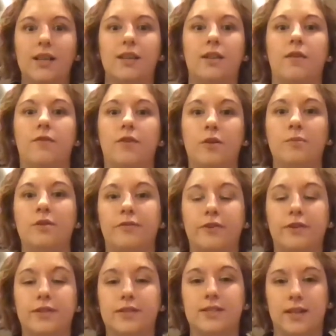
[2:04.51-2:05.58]
The farmer
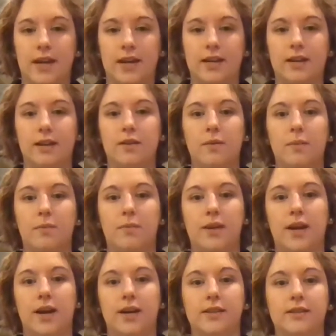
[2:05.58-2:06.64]
feels slighted
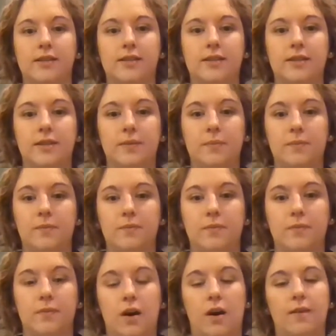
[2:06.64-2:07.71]
because
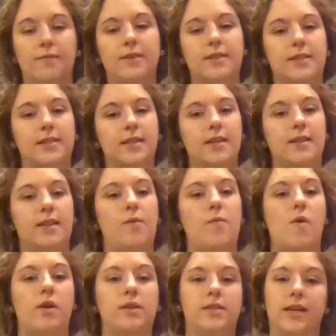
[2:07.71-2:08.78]
obviously they
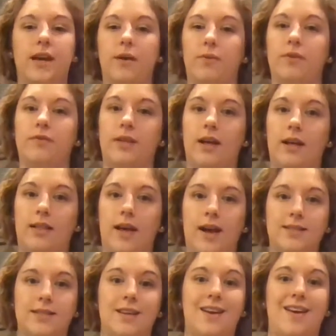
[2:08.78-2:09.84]
wanted to get rid of that
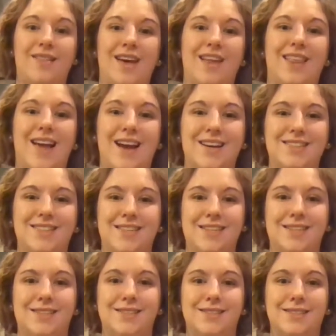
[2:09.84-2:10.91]
land, and now that land
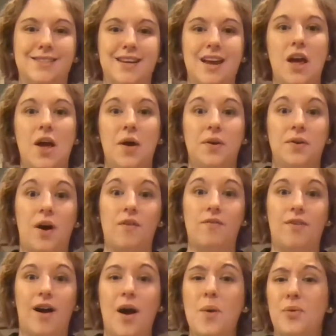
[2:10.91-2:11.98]
is not
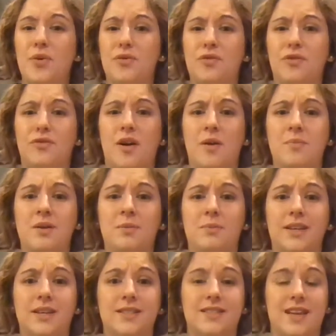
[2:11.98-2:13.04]
viable for farming
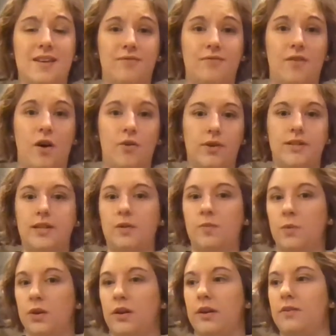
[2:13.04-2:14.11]
because they've already done
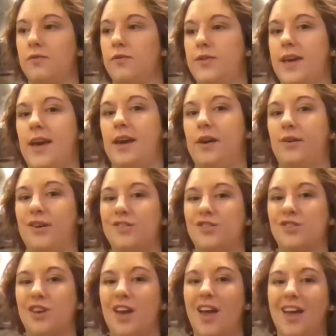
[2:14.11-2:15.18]
work on it for the
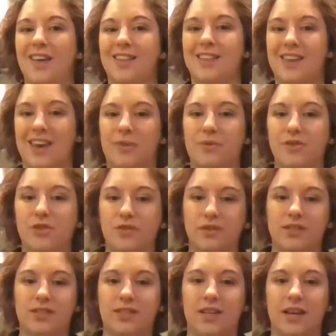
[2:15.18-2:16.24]
acreage. And the acreage
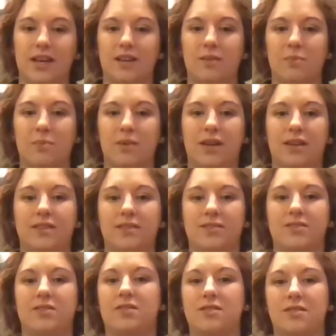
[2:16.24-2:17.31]
feels slighted
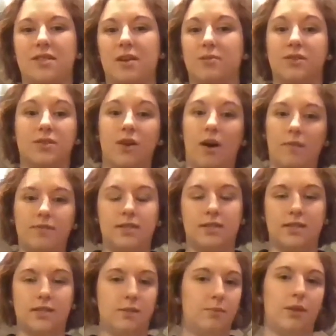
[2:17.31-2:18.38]
because there was
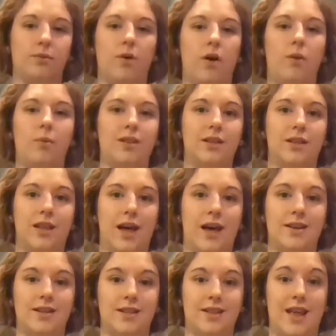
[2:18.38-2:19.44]
obviously something wrong with the
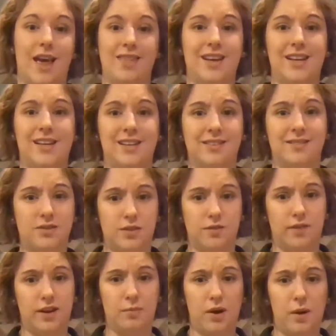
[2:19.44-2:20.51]
land and they didn't
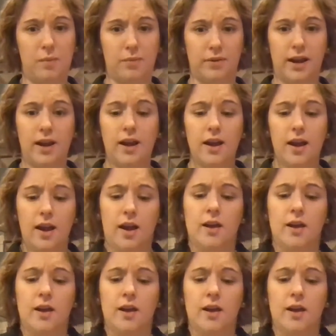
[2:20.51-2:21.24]
survey it properly.